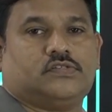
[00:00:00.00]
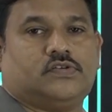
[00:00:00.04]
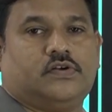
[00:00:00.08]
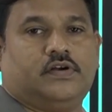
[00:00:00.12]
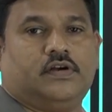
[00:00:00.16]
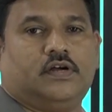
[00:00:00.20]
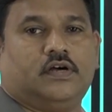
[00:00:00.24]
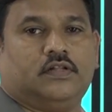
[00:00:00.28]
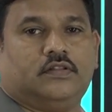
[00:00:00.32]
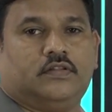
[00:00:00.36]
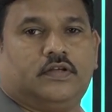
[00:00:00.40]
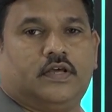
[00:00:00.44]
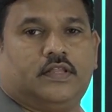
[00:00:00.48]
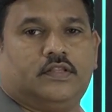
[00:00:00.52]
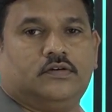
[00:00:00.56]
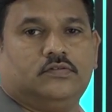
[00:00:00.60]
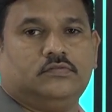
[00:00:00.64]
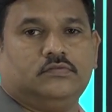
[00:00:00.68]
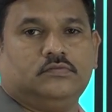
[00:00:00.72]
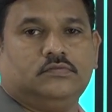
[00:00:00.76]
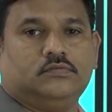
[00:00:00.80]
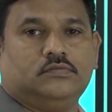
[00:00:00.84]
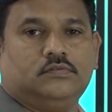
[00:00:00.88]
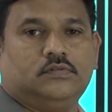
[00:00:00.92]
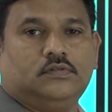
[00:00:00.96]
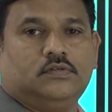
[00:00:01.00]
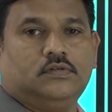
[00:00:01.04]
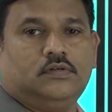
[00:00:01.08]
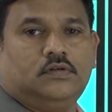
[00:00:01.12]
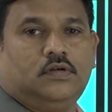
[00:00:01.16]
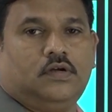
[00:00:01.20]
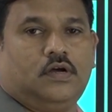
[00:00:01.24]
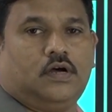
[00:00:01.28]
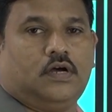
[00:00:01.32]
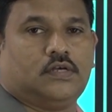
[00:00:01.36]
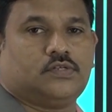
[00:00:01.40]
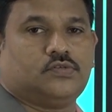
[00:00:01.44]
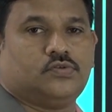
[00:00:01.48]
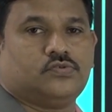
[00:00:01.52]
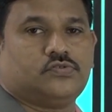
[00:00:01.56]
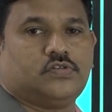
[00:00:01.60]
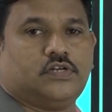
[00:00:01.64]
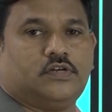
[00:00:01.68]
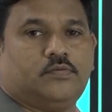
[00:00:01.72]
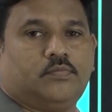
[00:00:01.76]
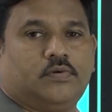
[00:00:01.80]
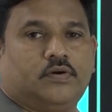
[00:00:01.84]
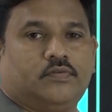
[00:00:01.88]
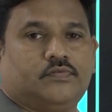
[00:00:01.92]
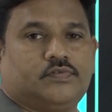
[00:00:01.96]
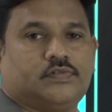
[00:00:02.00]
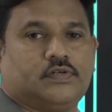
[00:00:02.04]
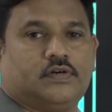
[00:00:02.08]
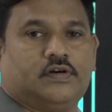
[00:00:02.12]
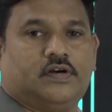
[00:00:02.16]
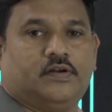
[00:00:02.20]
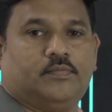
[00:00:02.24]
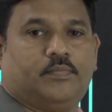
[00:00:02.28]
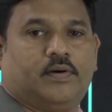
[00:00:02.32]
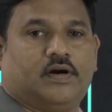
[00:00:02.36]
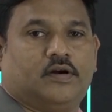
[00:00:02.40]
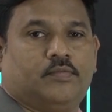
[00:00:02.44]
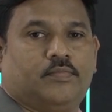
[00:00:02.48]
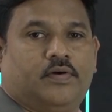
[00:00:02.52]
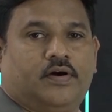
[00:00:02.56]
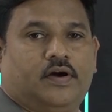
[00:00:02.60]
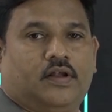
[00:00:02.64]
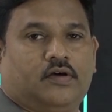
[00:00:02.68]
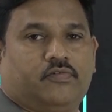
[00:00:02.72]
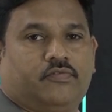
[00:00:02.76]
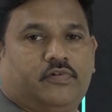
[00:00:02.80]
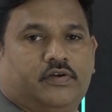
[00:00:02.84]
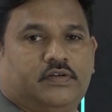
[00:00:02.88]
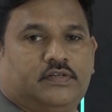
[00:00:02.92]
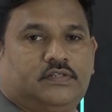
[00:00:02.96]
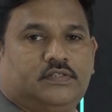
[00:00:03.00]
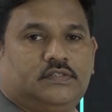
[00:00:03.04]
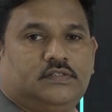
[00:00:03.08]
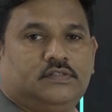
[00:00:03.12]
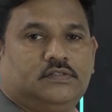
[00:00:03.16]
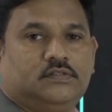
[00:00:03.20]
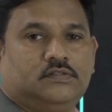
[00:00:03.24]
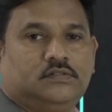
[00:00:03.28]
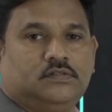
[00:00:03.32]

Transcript: Srikanth Yadav, Associate Professor, Department of IT.